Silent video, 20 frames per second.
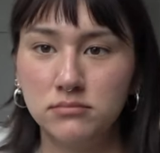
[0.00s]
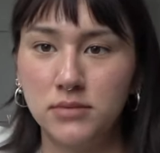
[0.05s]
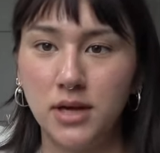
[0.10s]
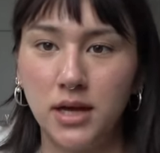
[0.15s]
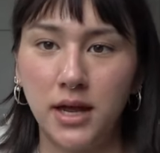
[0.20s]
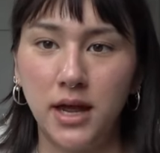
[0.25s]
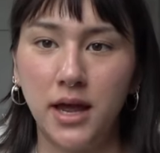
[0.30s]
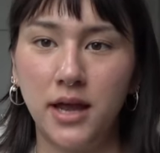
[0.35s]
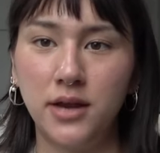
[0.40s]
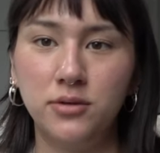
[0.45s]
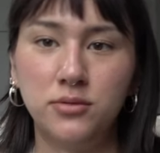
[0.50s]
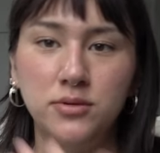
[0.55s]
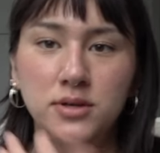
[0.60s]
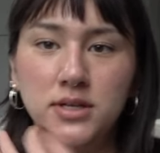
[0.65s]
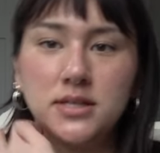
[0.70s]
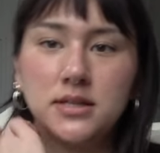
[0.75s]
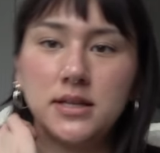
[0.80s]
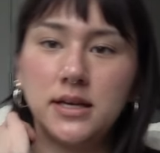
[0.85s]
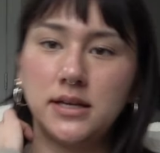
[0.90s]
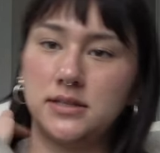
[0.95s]
I don't want
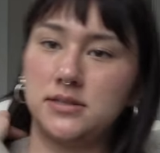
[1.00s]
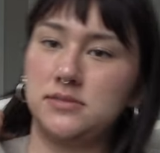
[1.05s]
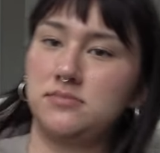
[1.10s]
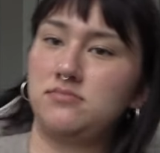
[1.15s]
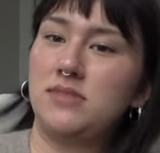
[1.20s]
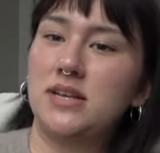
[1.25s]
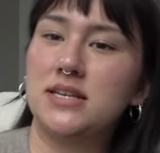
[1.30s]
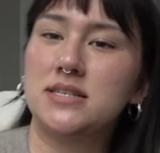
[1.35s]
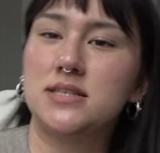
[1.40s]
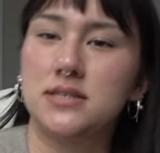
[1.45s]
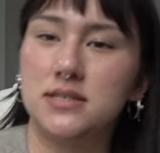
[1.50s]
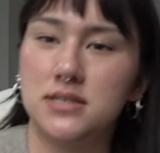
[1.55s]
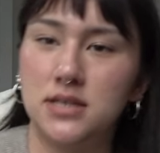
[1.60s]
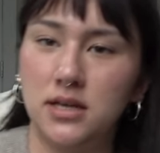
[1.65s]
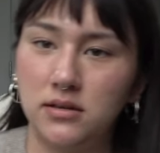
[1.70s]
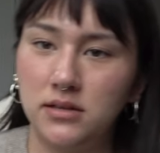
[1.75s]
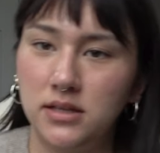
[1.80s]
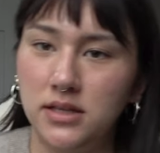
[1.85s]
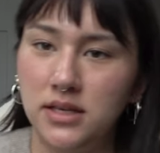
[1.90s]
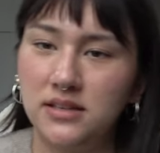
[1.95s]
to like
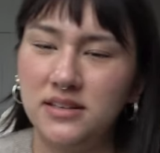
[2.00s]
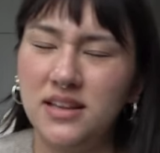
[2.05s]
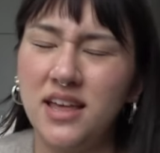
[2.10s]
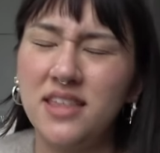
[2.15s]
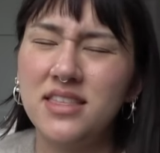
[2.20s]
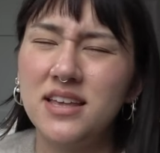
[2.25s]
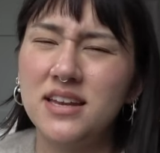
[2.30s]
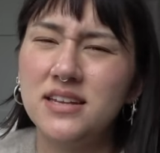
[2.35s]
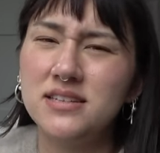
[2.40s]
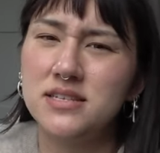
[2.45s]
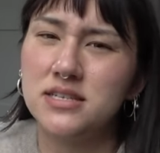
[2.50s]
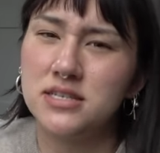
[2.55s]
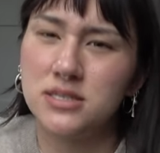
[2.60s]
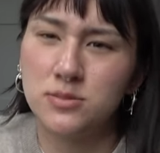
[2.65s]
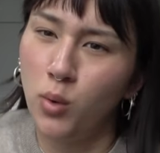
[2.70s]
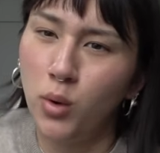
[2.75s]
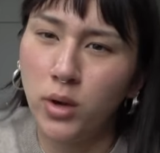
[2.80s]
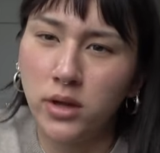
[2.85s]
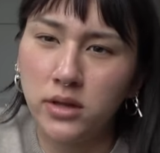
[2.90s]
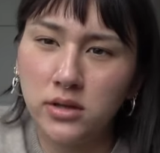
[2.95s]
necessarily not that it's a
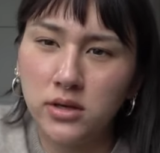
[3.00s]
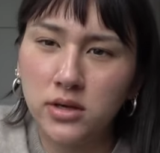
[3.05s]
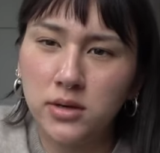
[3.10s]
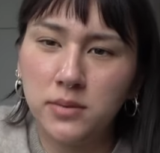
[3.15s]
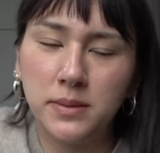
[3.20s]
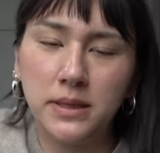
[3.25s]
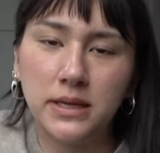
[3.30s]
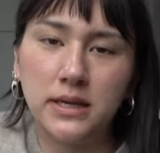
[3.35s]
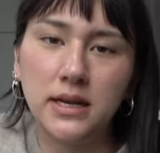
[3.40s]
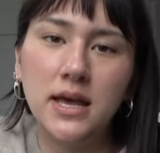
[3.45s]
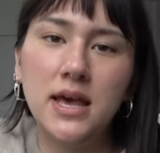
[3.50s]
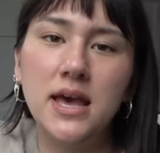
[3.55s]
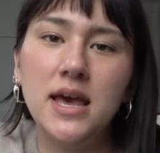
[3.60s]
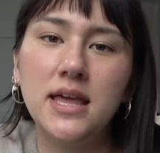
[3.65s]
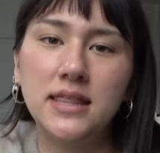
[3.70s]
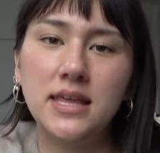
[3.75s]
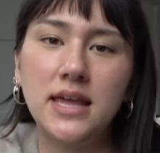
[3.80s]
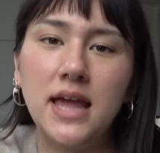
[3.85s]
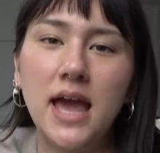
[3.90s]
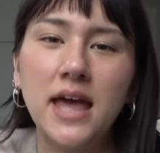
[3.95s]
spoiler, but
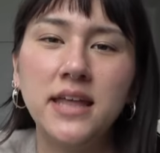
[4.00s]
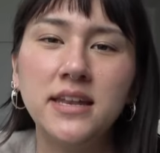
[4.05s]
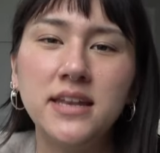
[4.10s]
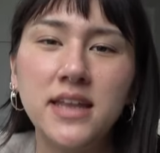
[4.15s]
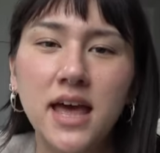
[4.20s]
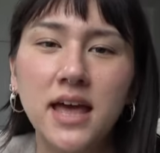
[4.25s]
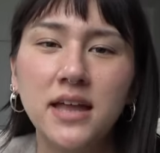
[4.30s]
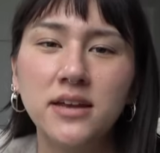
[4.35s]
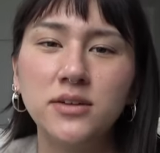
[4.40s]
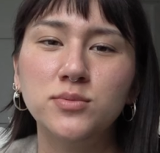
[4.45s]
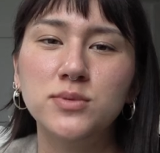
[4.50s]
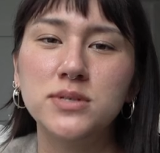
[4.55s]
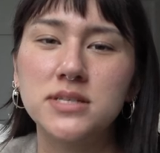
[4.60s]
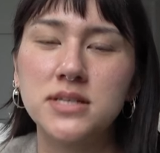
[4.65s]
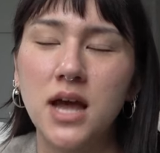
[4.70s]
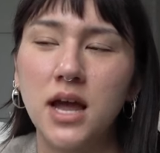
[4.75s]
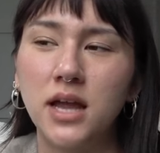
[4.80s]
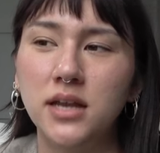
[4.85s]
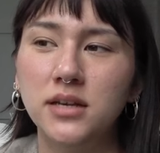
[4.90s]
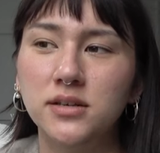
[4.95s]
the end end was
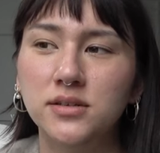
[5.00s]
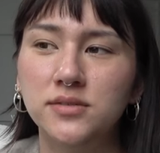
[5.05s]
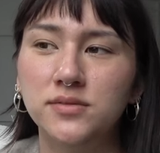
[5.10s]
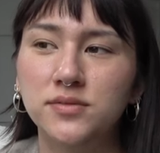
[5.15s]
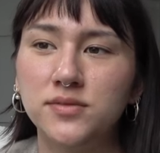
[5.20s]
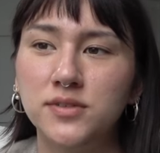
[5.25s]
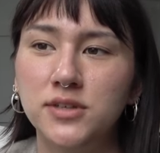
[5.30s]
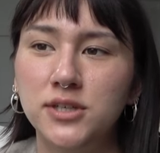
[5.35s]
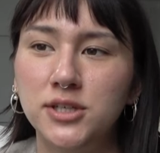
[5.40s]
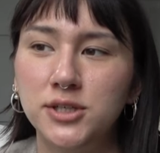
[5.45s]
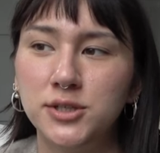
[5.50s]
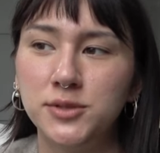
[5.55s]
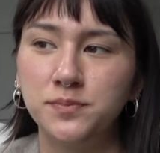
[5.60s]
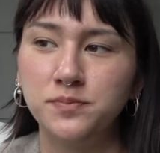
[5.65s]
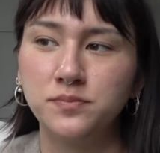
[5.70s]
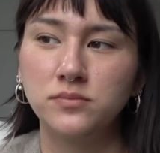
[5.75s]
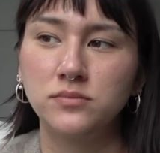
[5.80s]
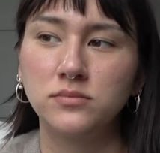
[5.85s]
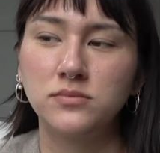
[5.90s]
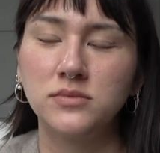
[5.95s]
kind of
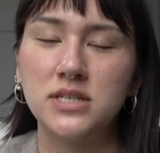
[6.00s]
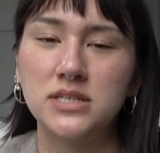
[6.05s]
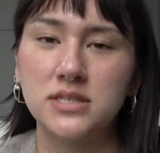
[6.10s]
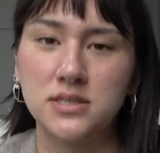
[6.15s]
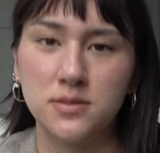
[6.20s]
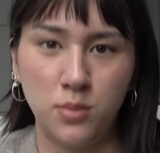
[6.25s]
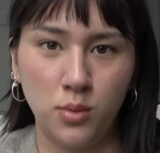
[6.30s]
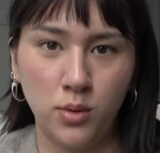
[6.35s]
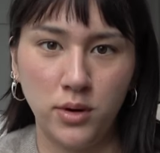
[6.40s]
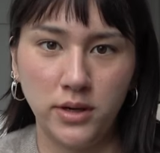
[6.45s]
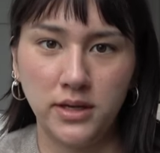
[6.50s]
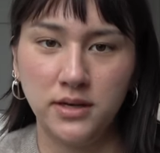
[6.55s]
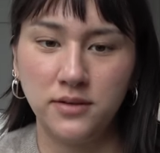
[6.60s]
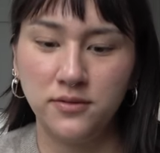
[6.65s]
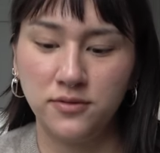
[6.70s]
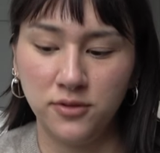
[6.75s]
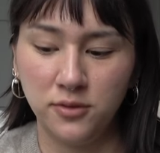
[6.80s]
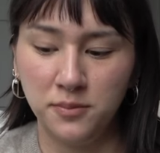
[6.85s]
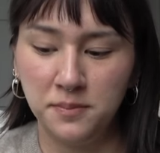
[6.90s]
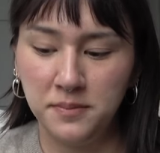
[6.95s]
disappointing
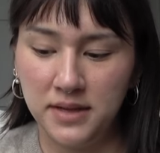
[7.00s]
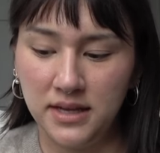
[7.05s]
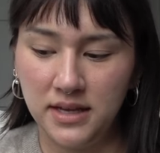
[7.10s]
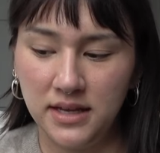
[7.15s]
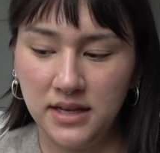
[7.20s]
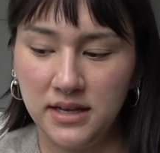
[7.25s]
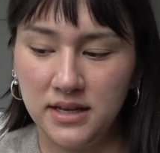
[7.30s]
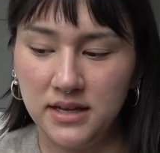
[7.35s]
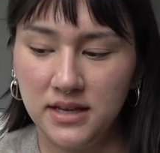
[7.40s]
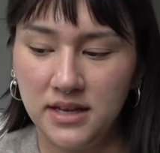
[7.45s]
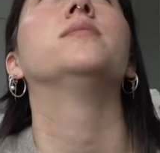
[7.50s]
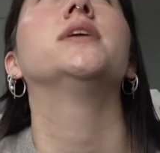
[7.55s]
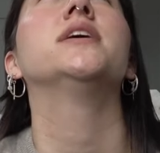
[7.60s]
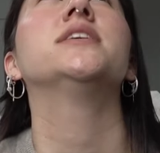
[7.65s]
for me.